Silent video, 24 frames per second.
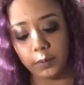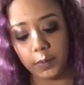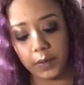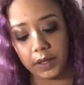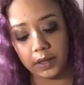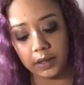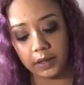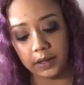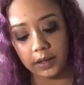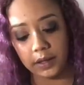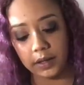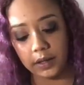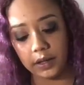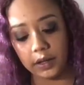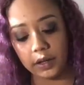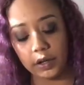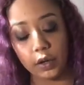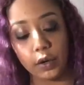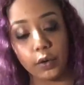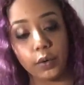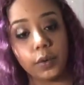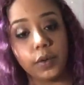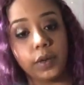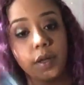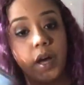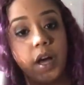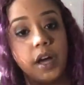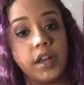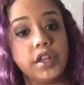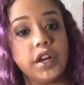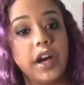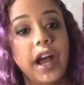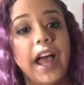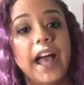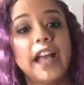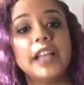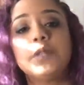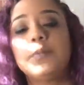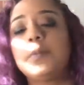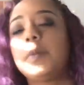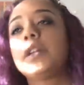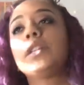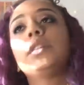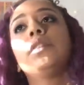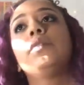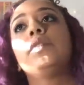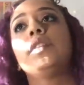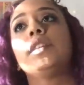be, you know, the other
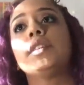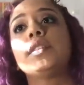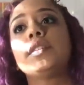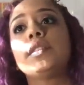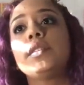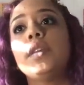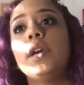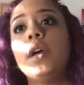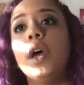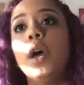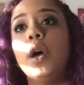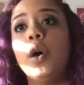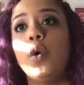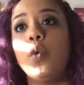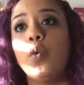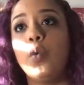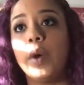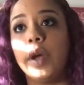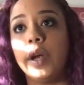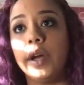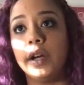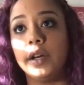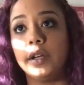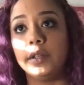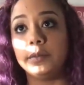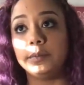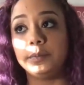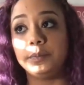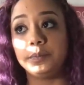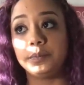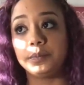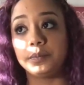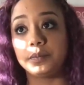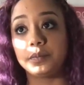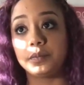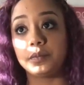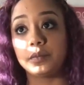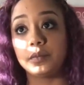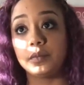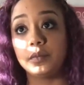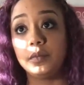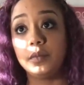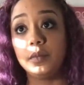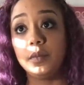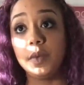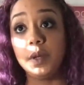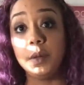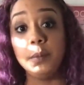aspect of this where
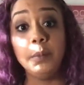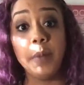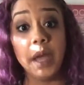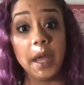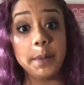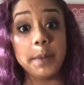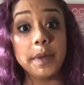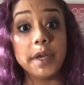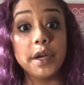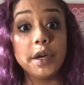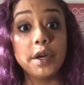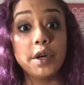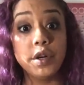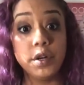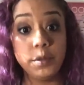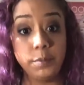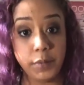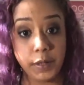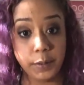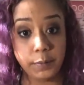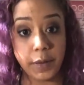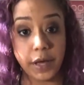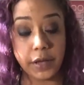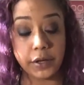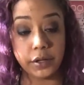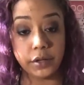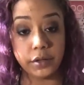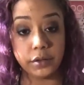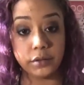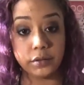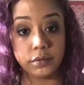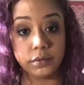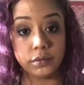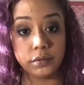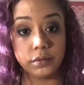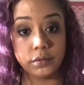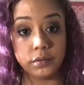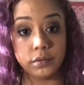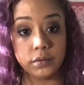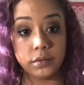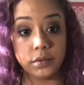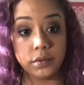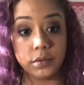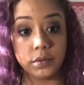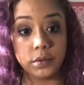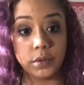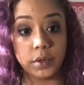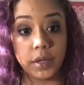maybe it could be better.
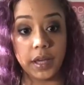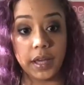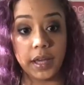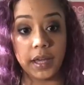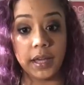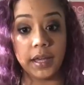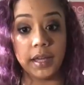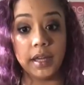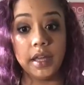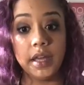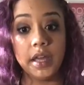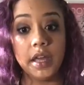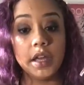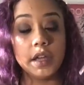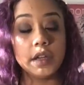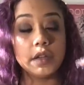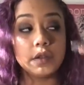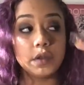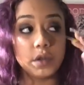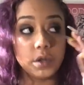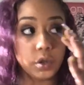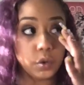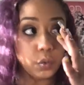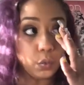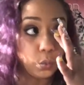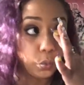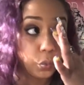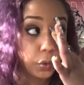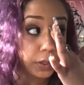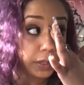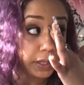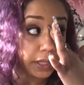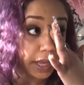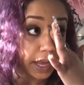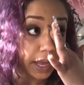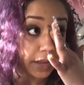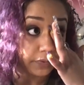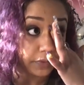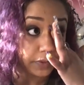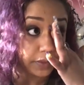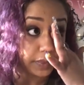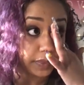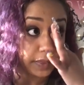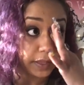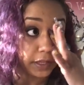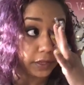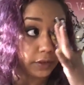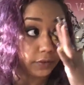Okay. So you really have to
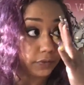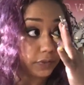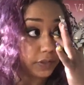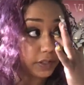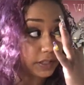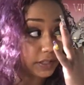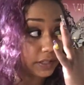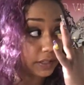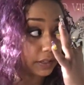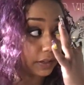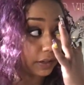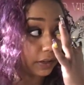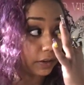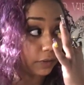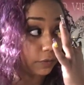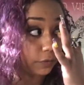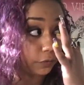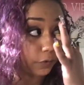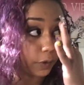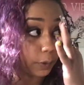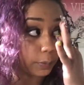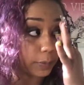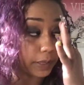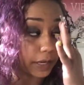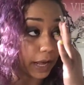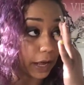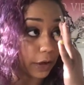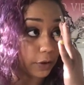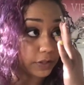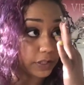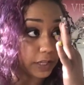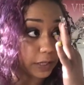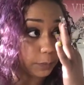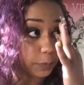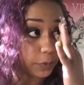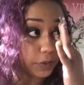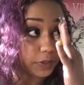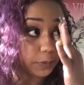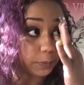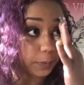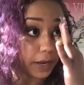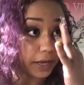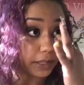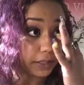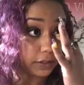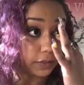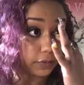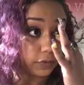think of this from an outside
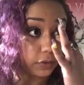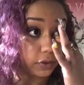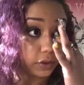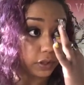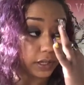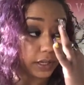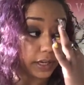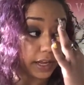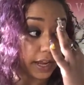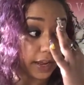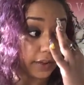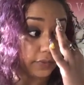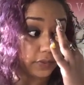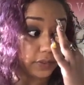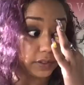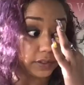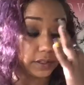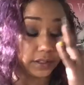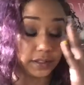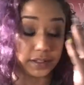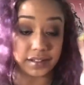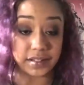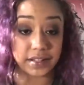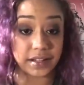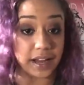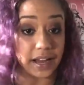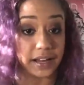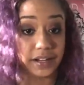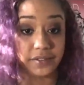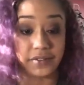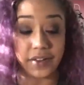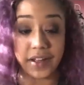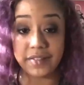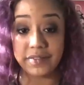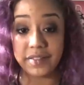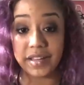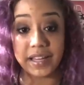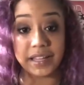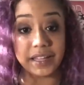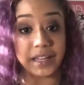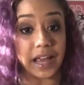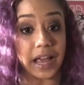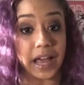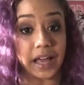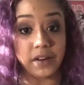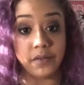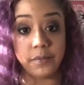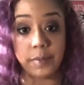perspective. You're going to have to kind of have like an
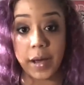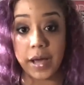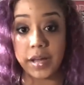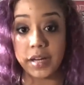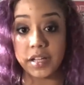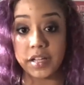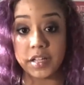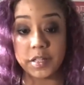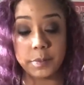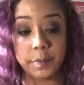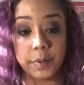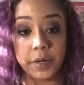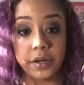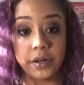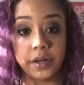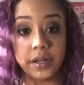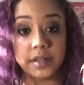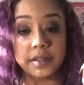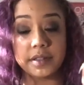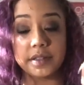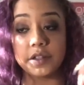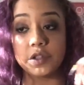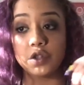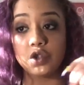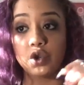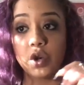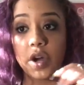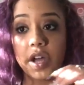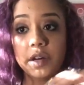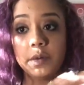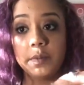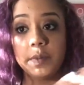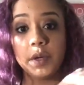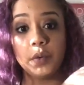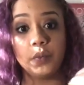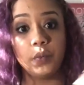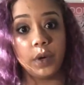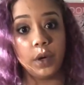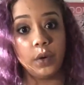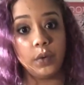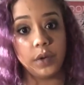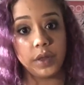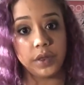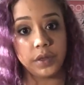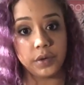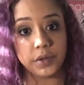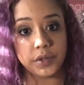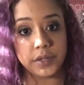out of body experience and try to be real
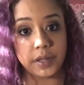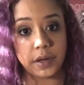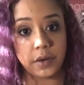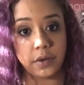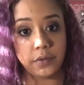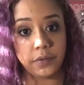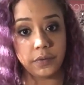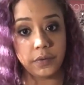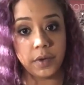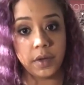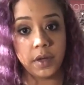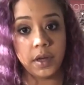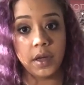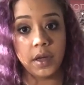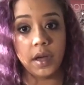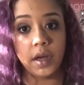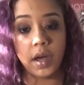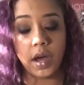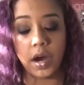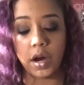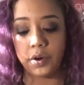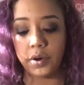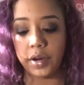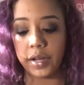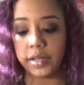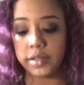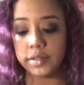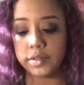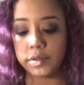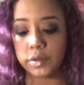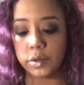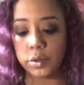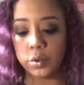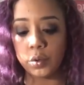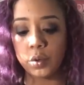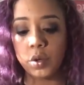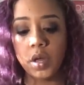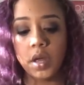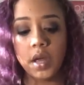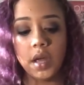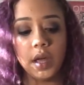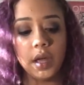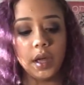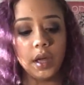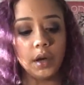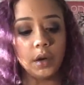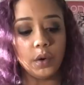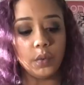with yourself. All right. So
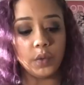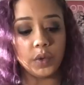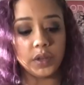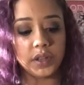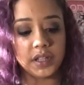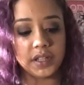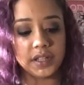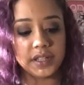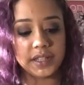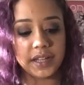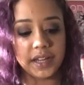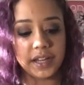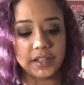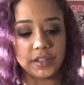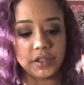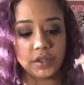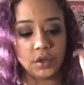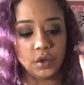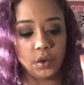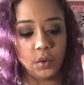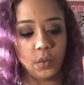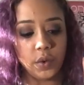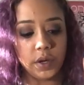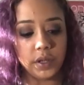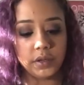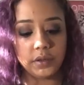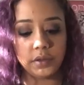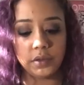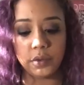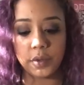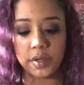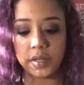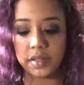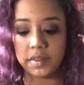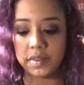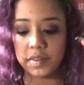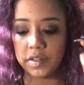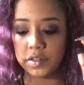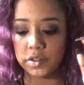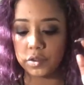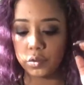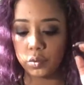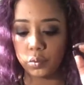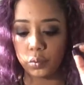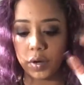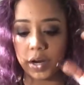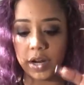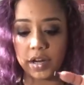with this, guys, you don't want to do anything
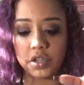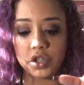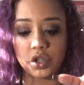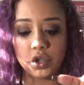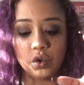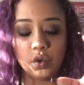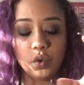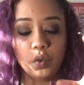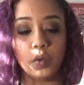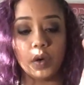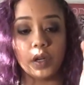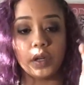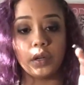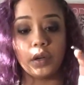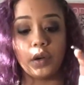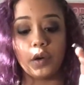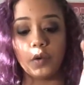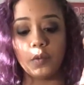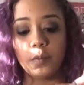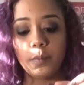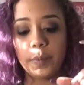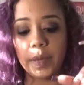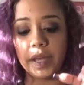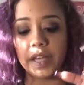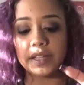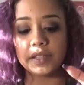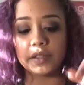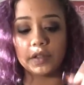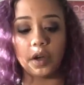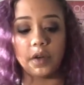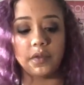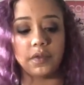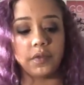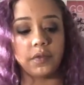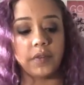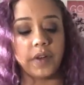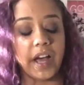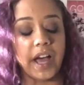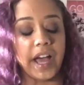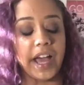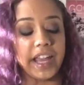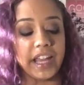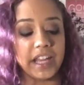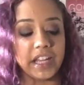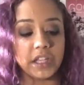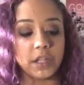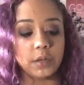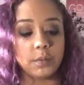too rash. You don't want to go based off of a
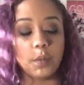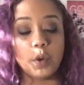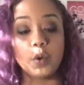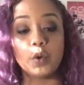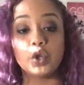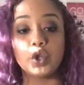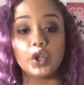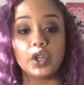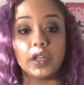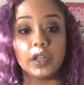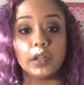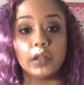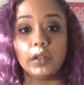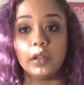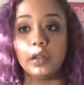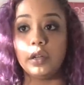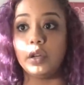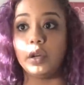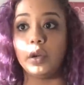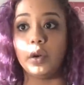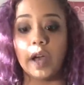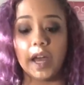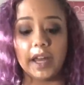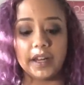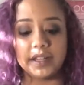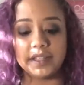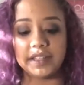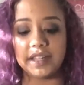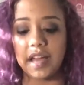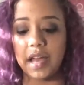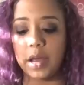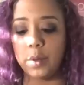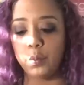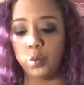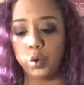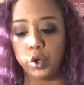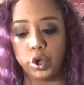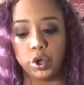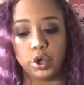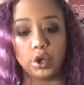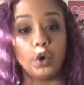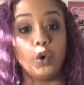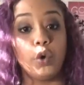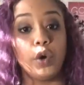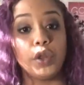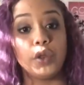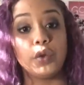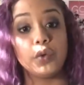heightened emotion, you know, at a time where you're
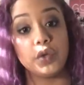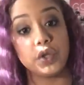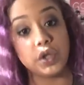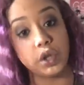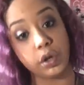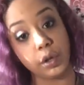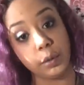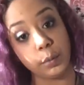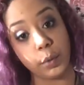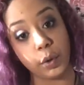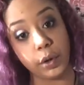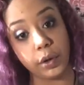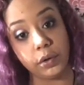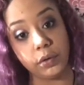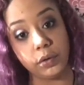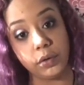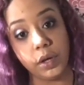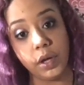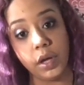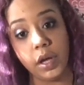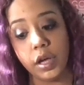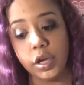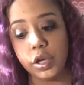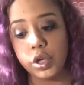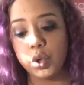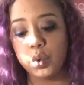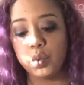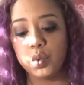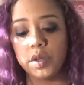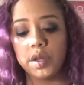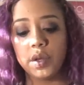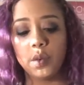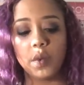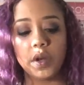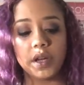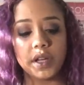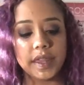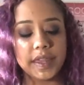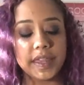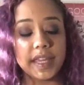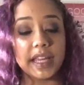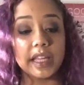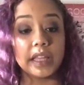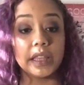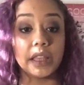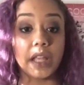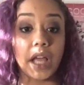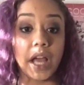going through turmoil. You really want to
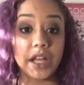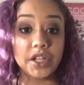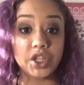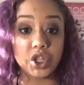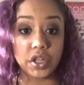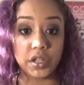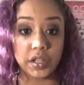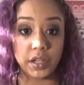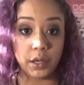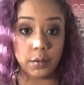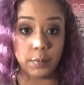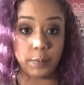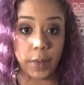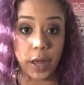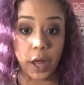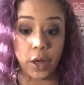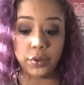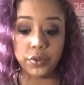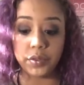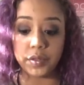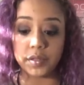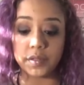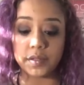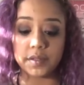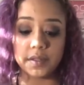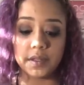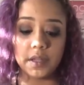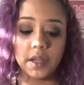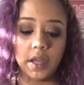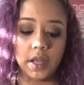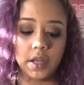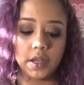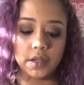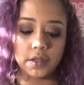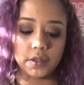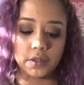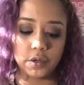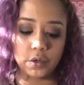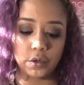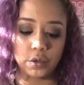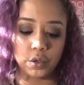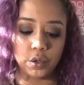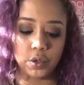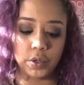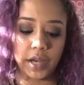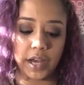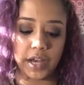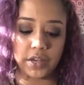think logically about this. So
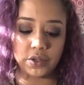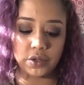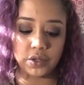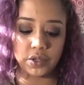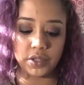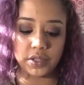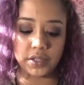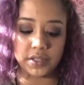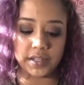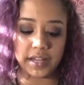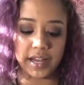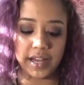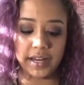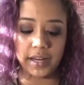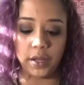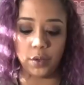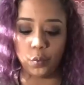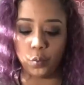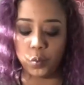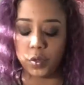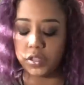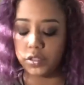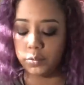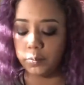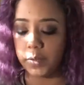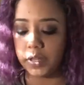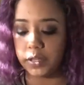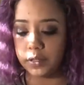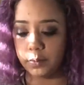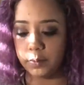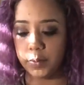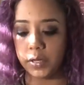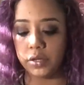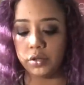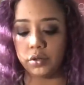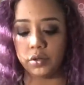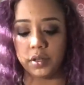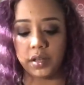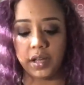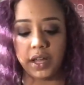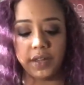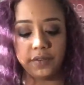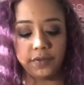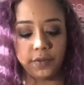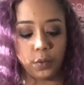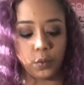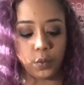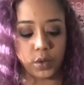you guys are deciding what's meant to be in your
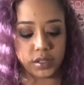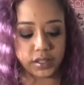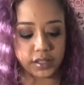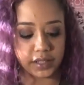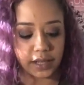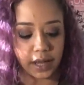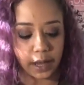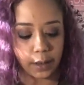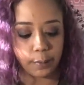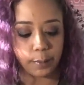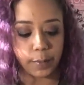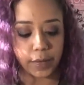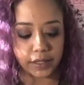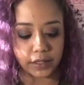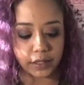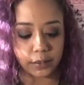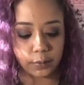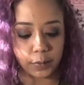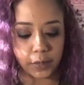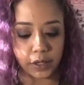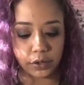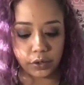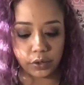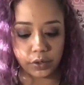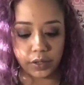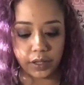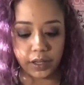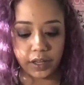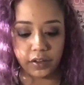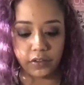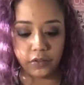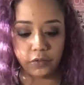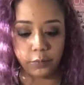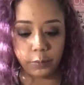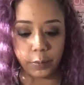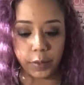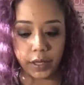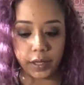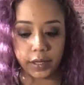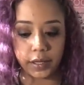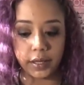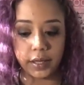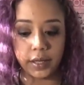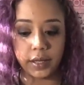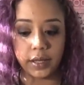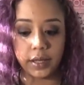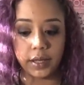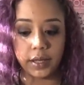life and what's not meant to be in your life. But